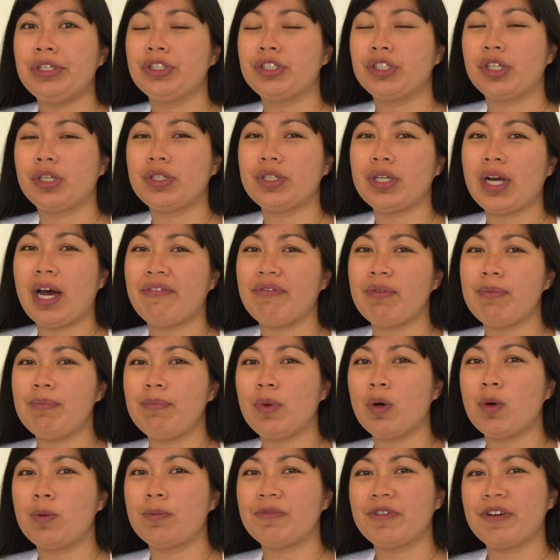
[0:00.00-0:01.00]
due to having
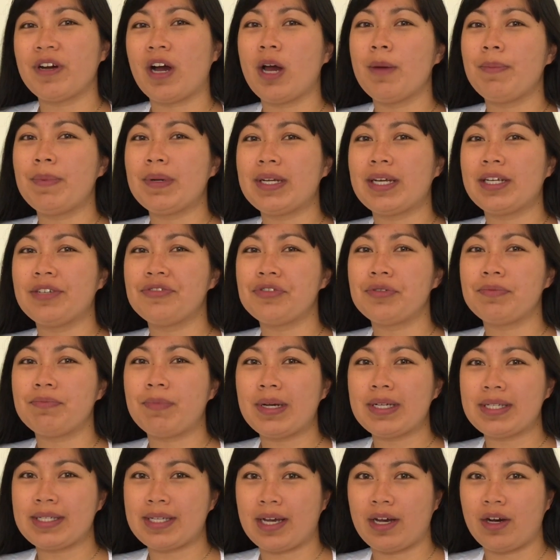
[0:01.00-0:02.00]
pulmonary hypertension
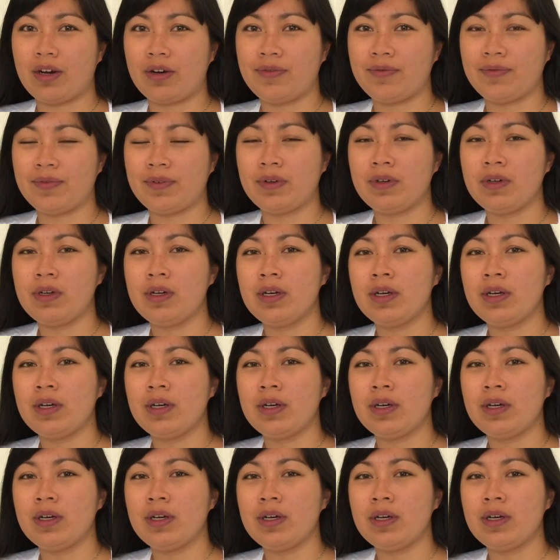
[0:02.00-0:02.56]
myself,